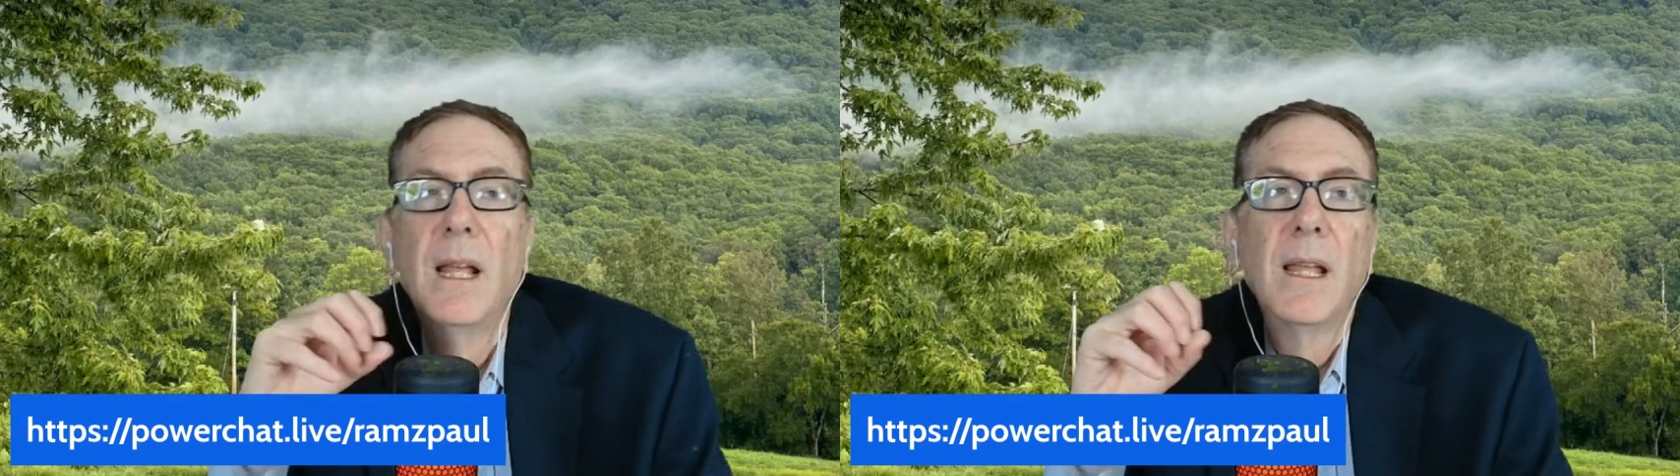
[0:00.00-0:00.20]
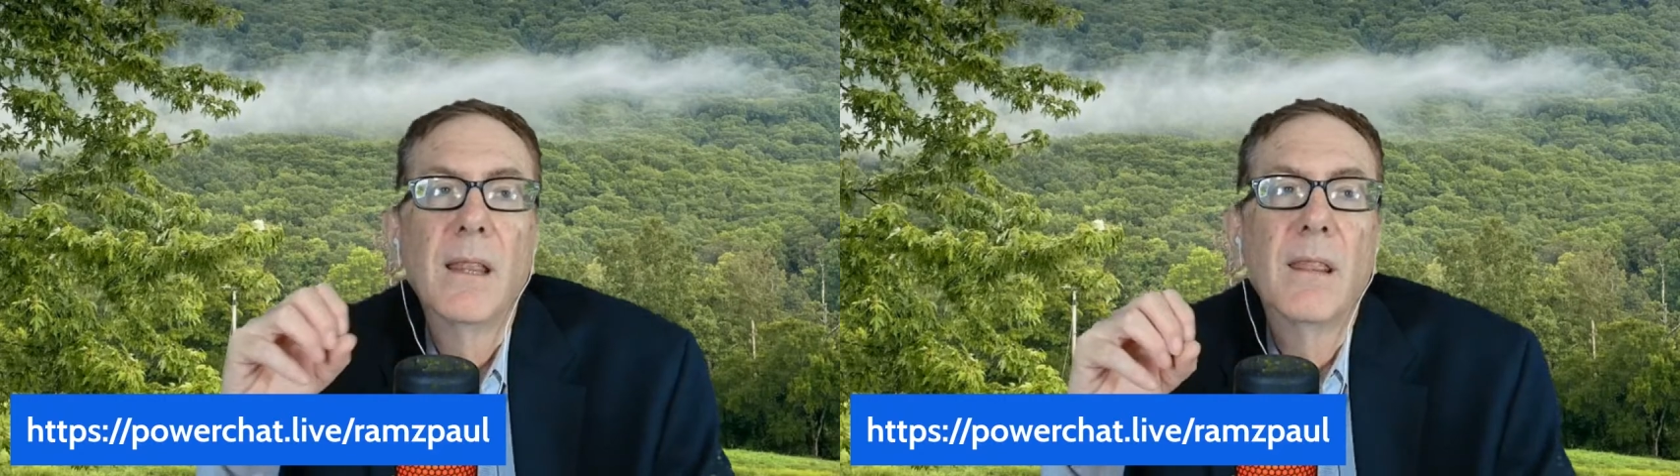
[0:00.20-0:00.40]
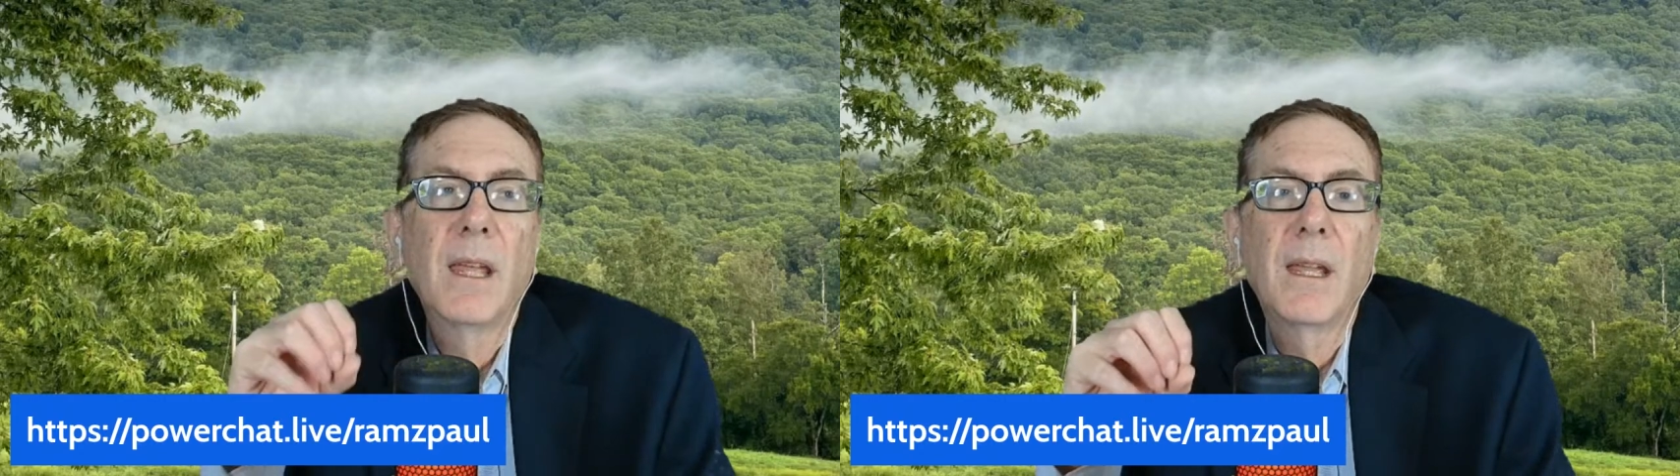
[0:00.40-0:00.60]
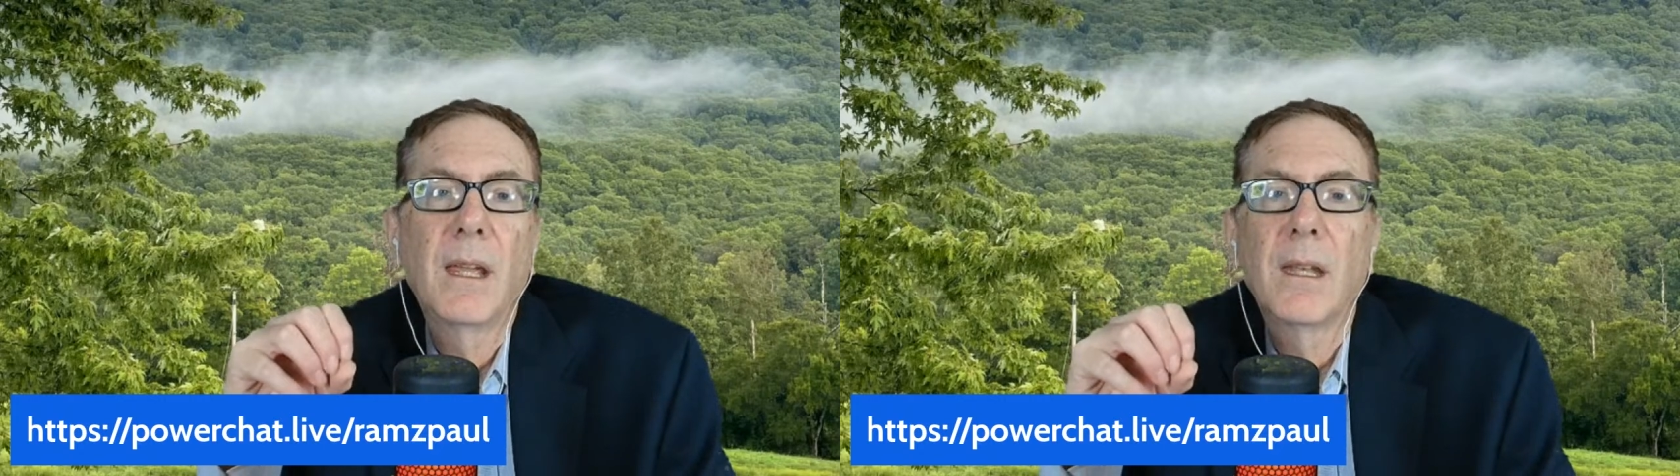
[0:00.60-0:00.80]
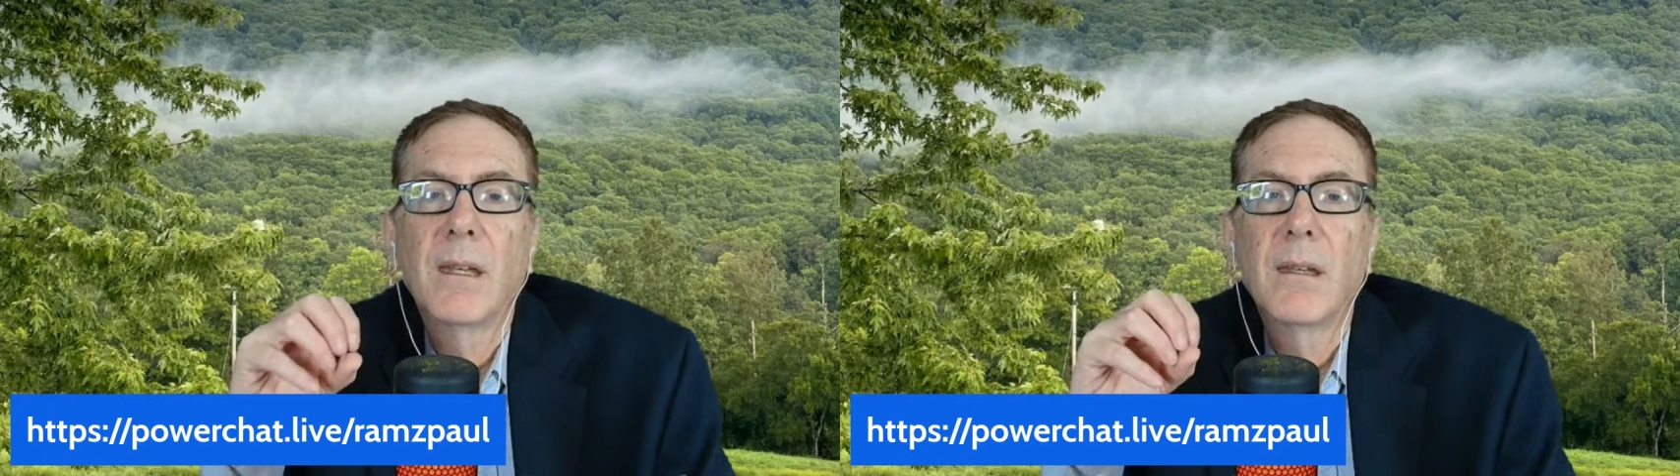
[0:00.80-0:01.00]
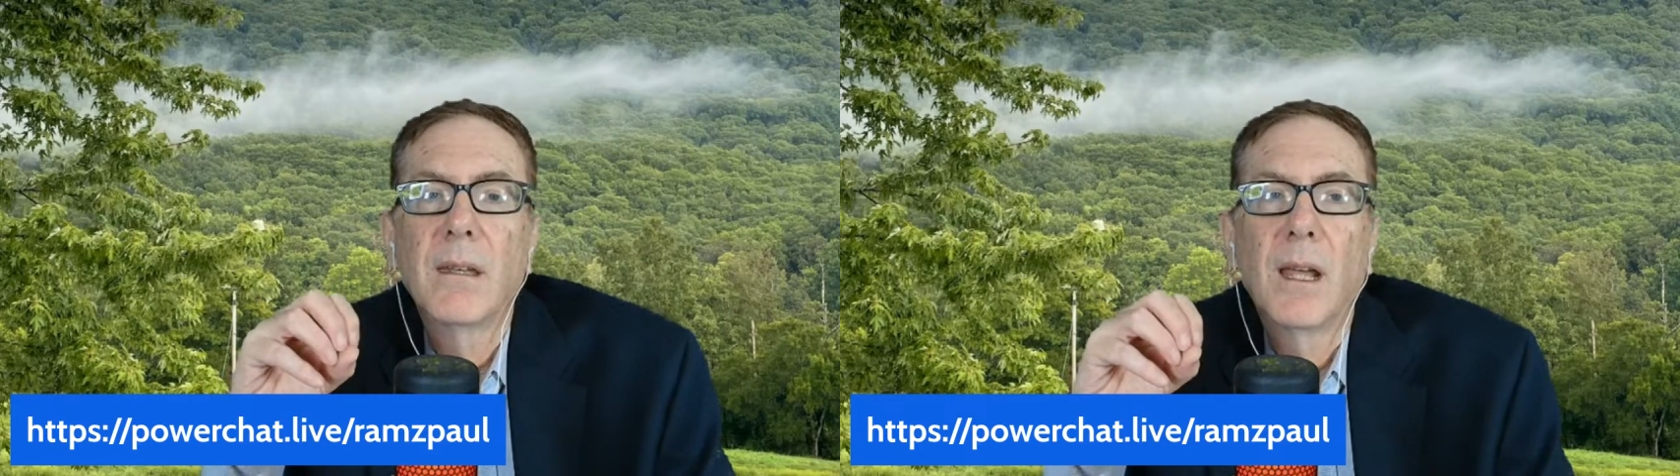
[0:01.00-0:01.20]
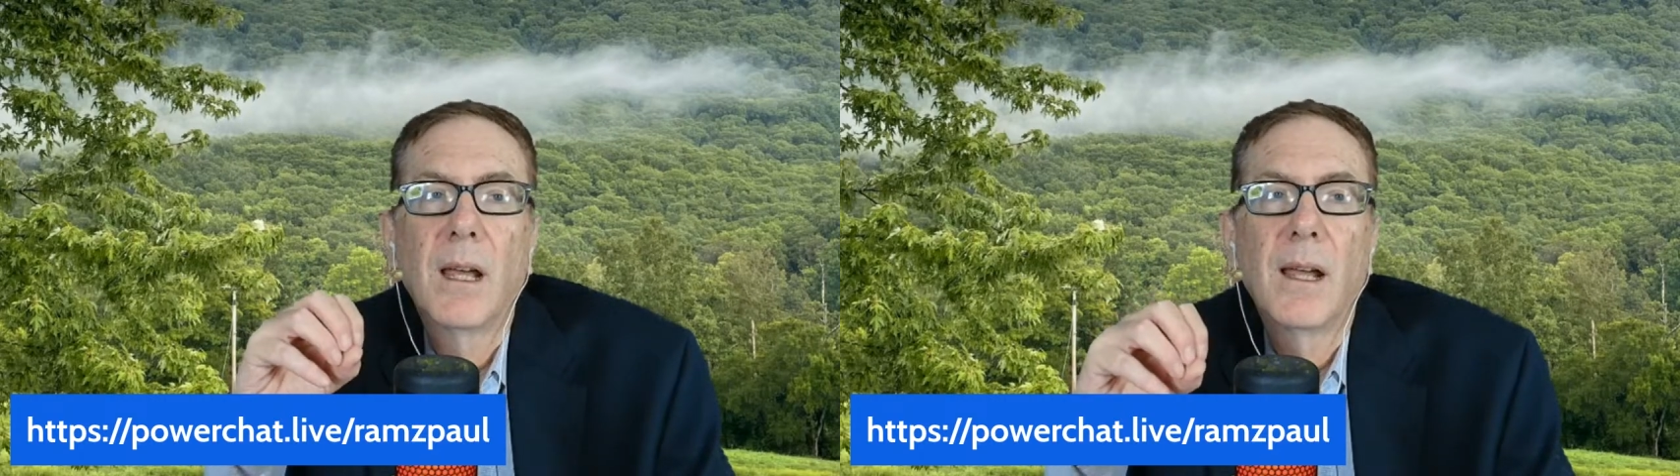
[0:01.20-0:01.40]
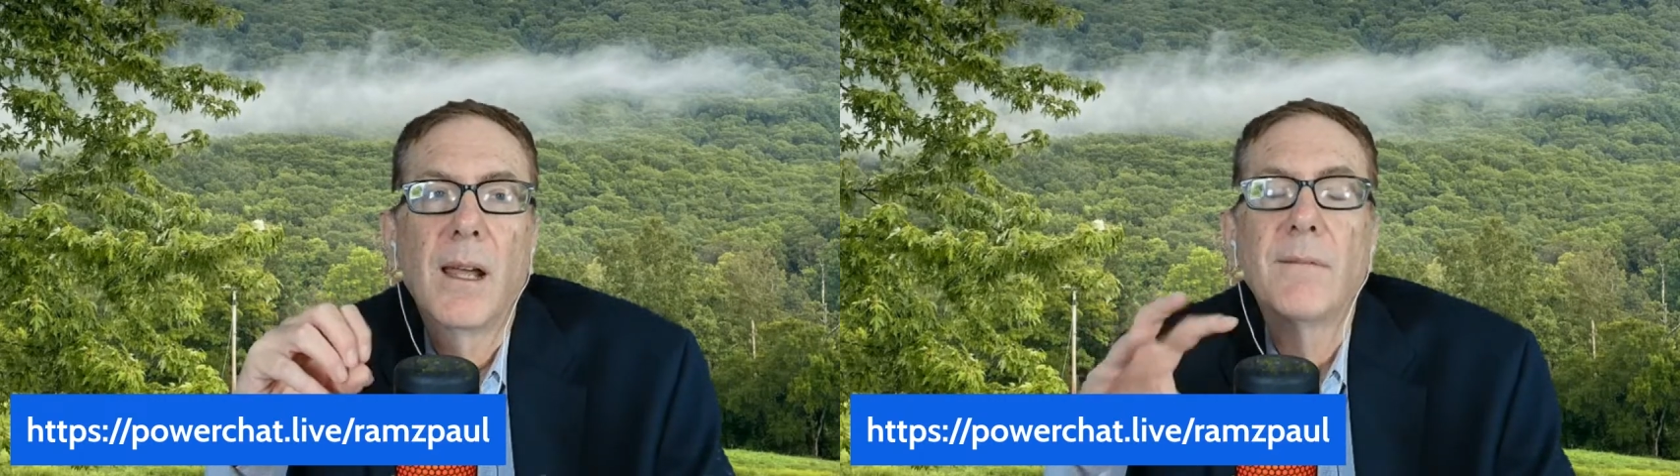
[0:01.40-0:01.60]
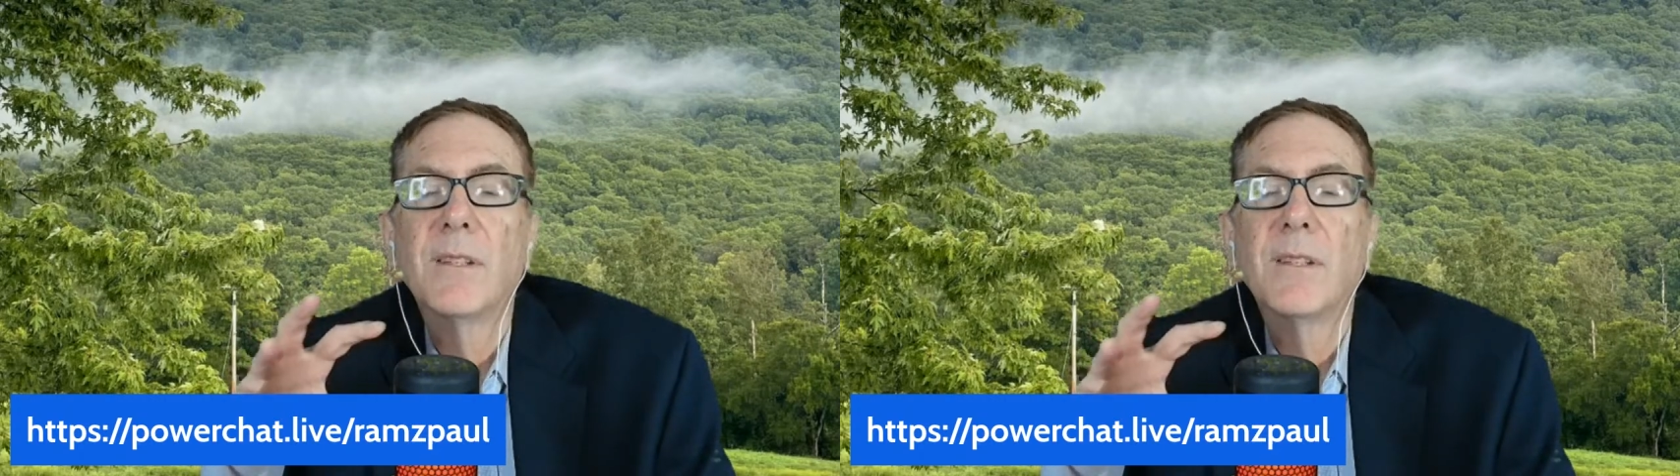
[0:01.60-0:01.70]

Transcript: than have